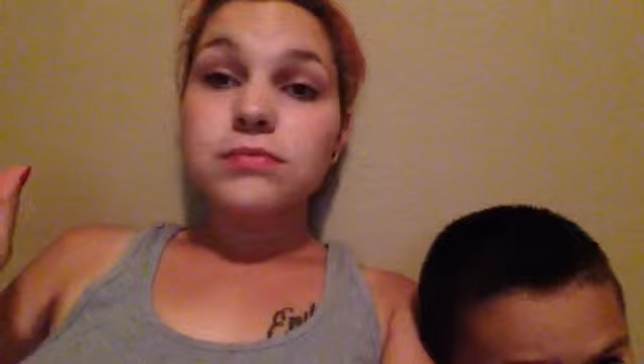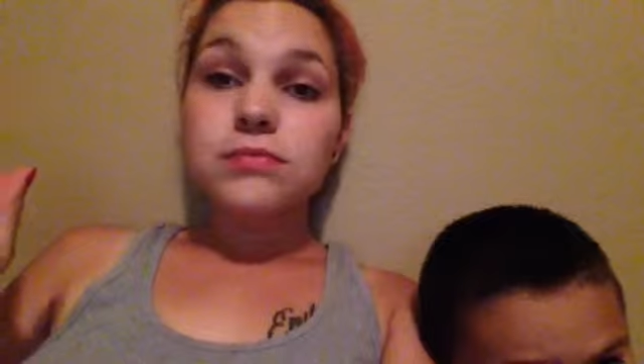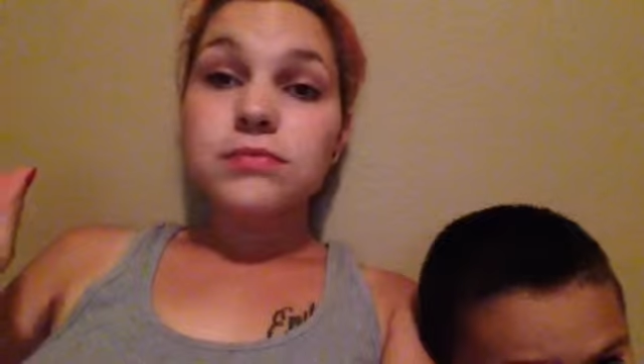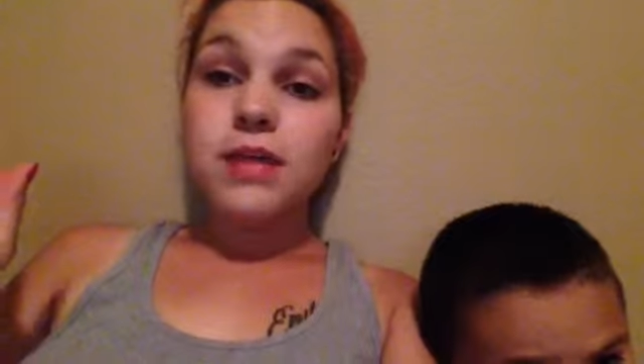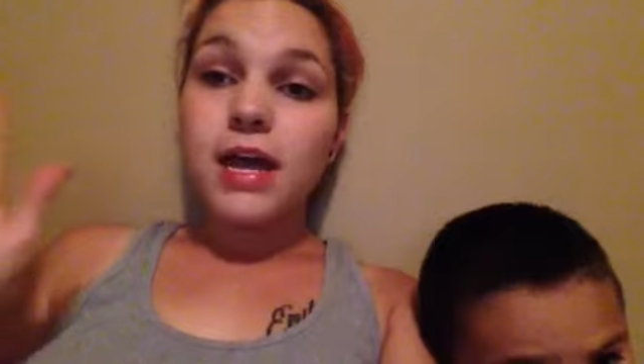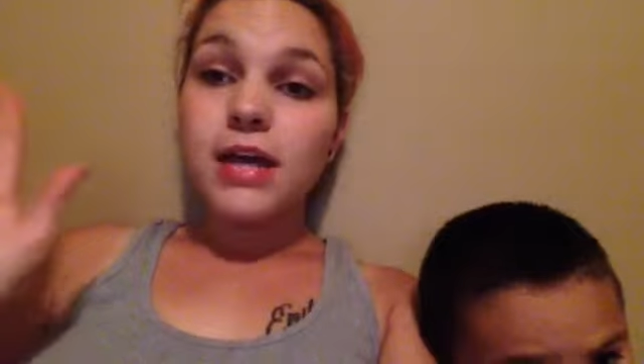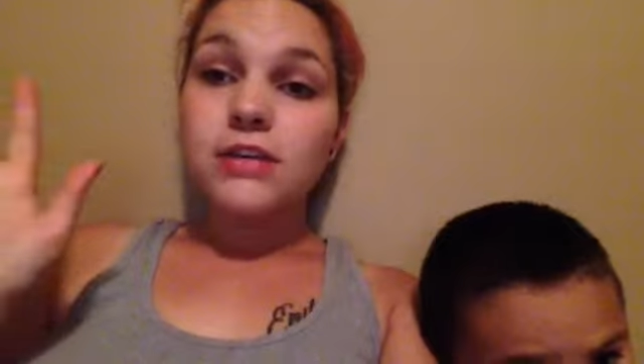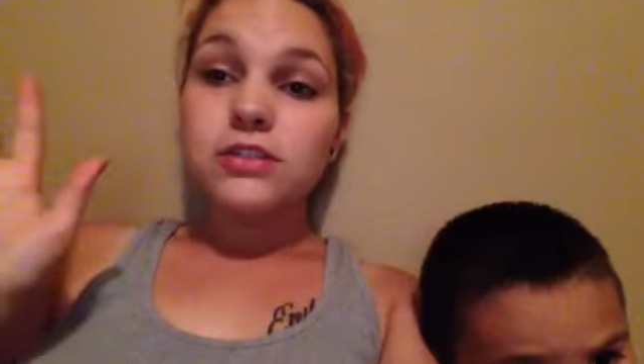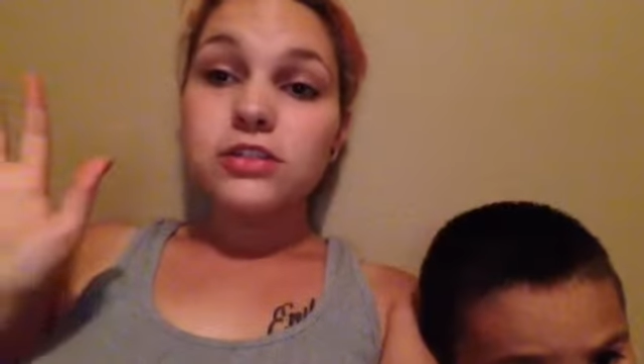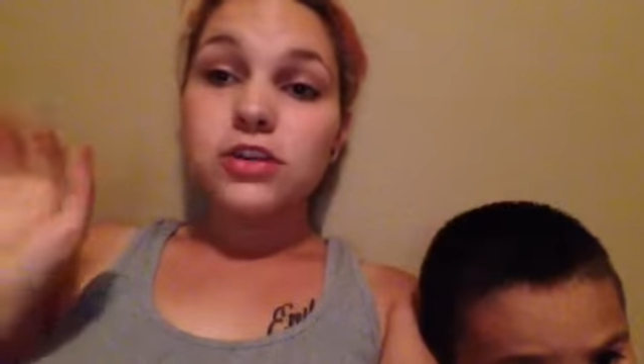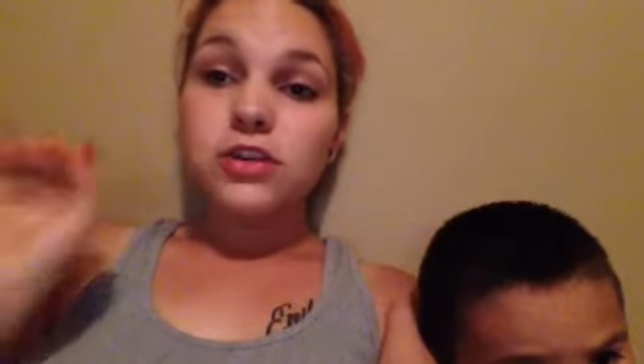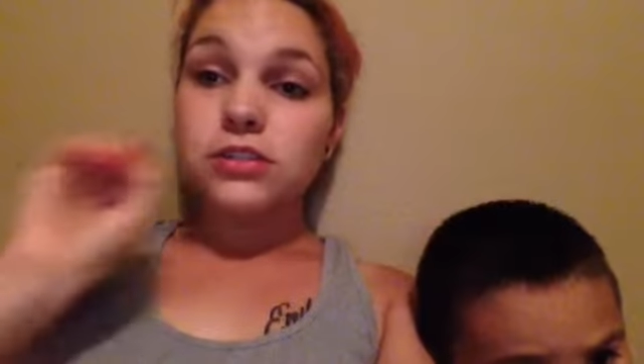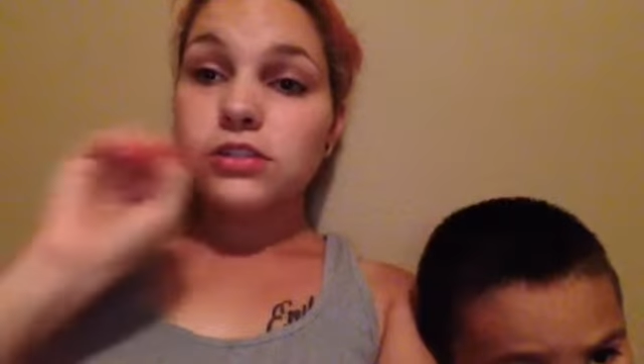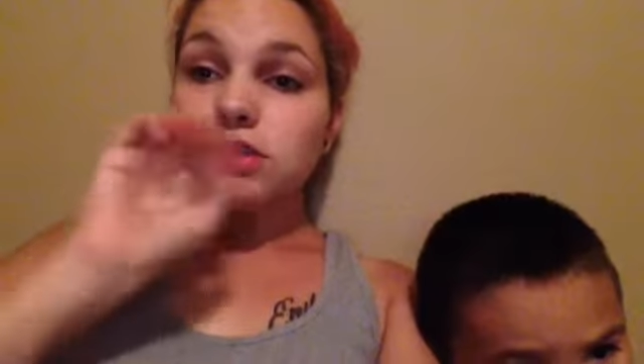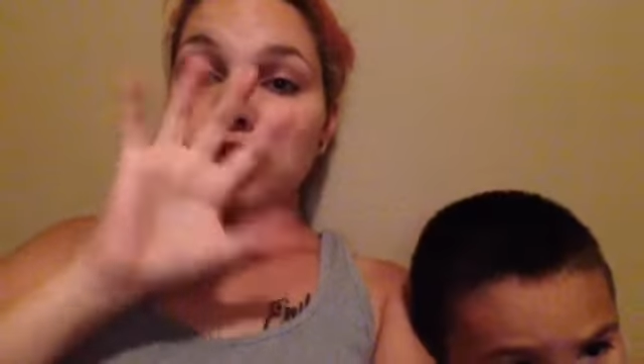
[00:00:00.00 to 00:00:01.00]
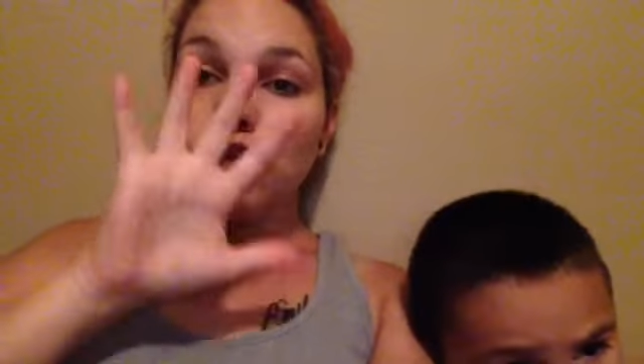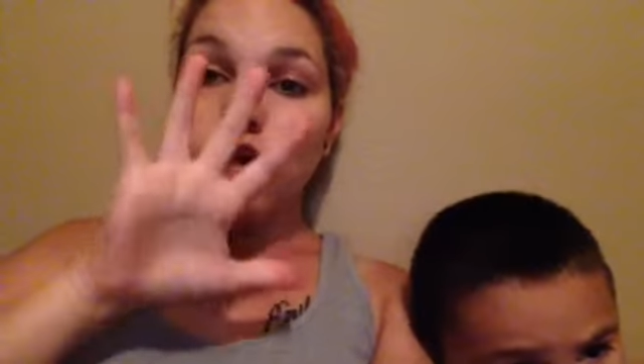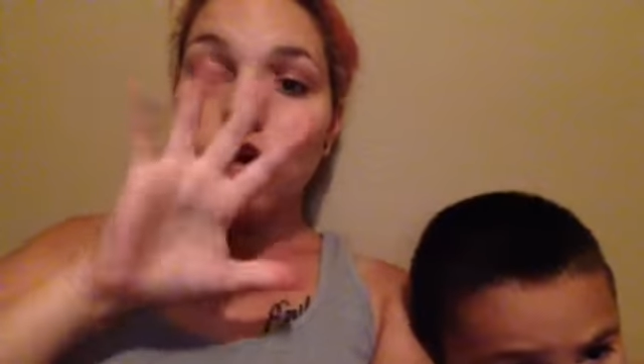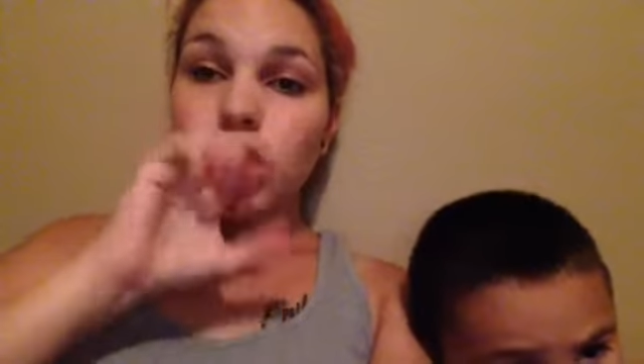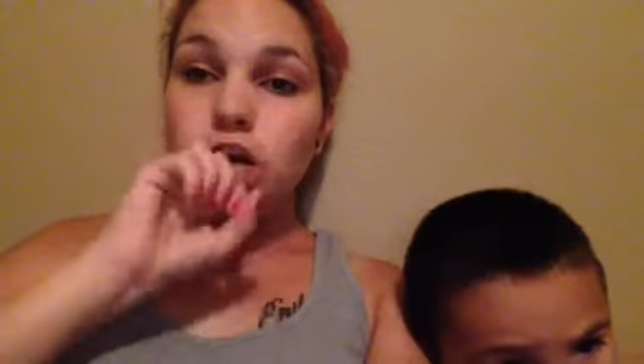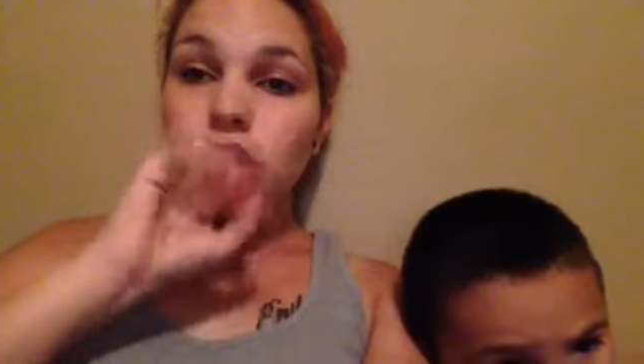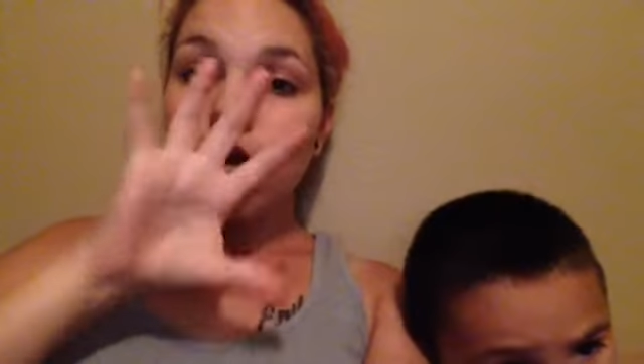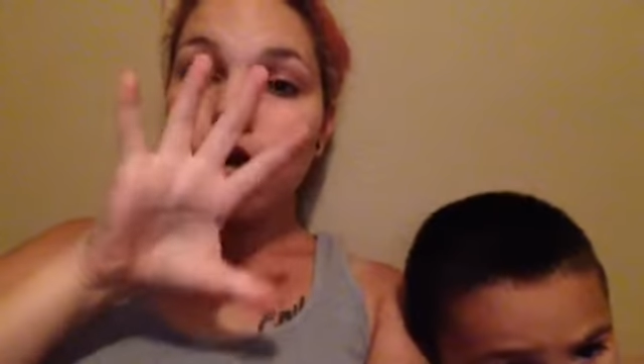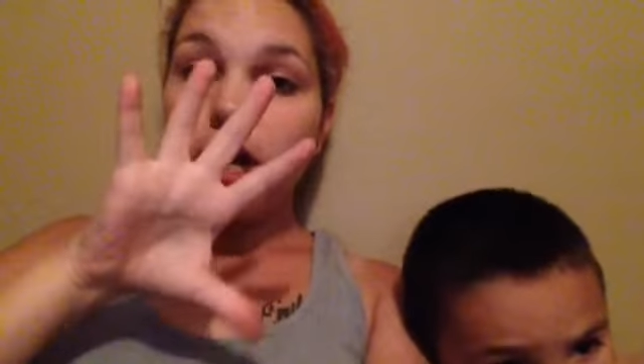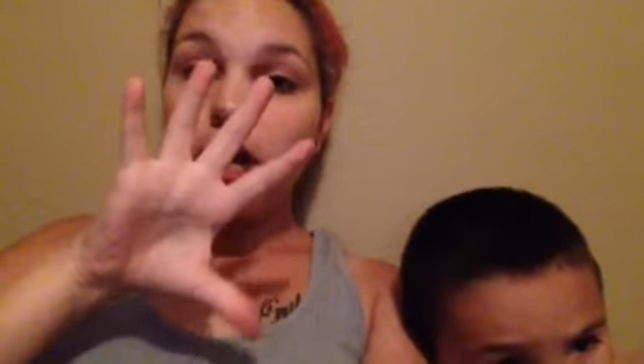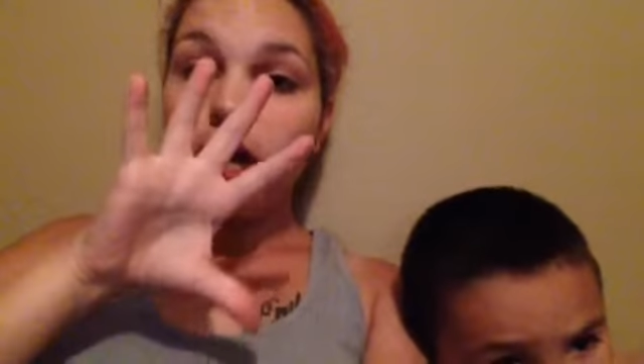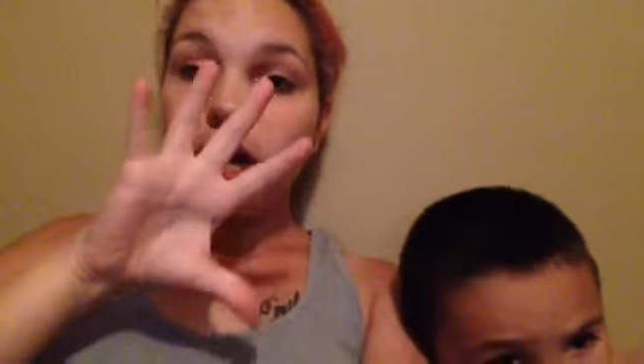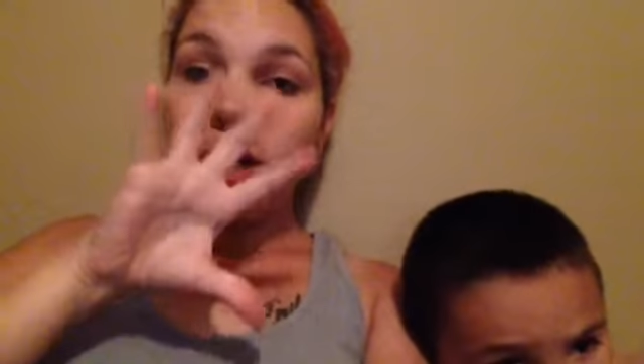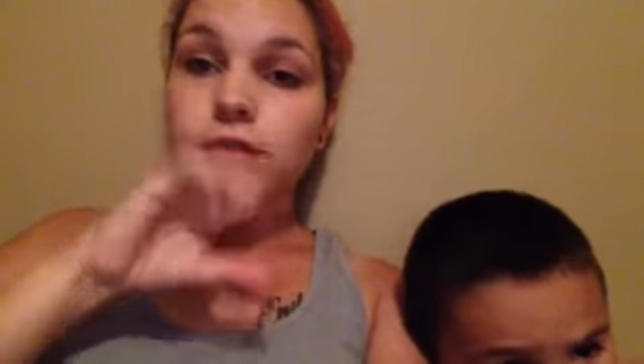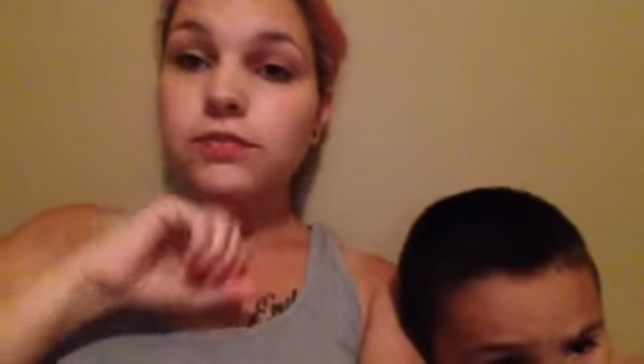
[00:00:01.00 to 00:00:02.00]
There's your
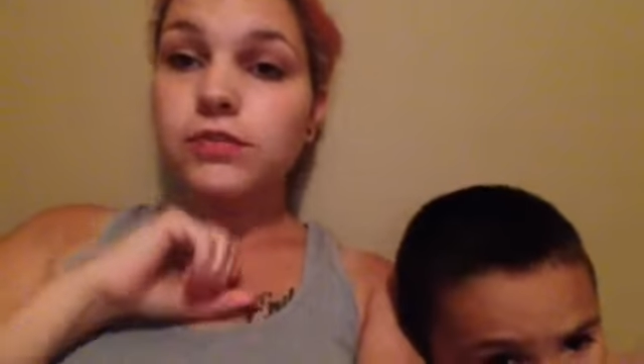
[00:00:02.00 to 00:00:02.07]
10